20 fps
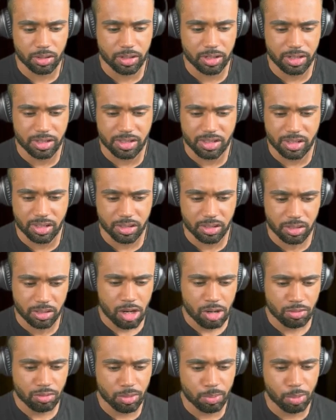
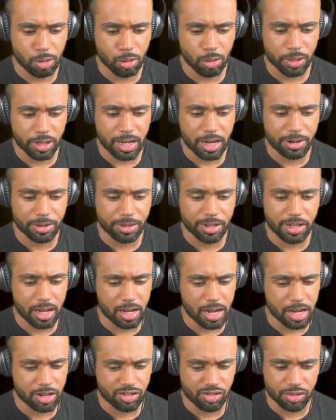exist. Report error in
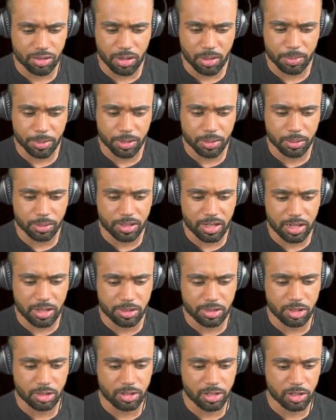astronomical
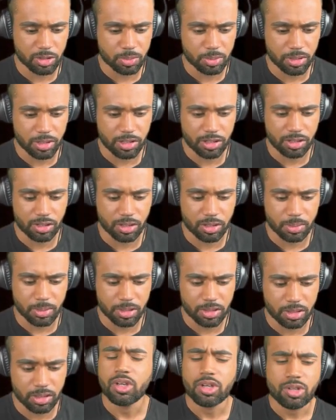data to exploration
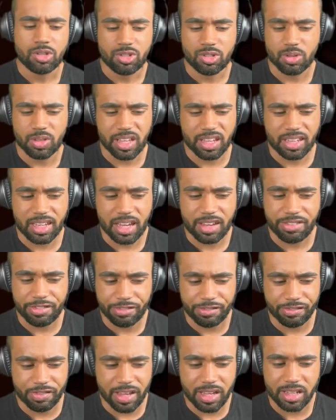committee. So they gave
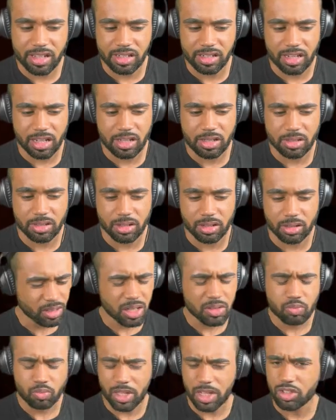fake data.
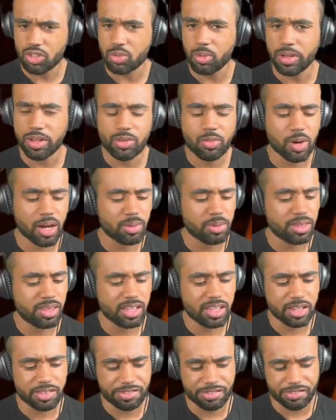That's weird. Why would they
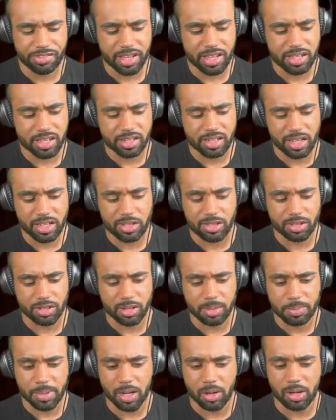give fake data
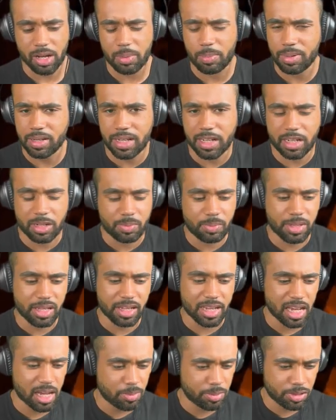about a planet being
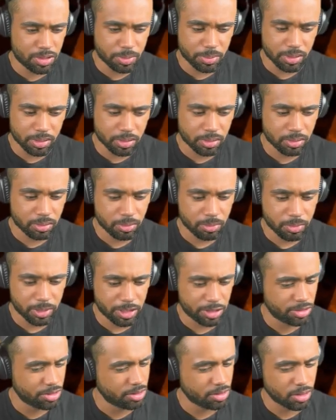habitable when
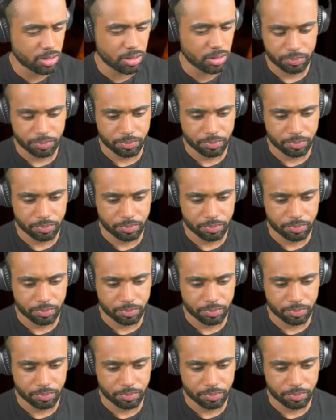it's not?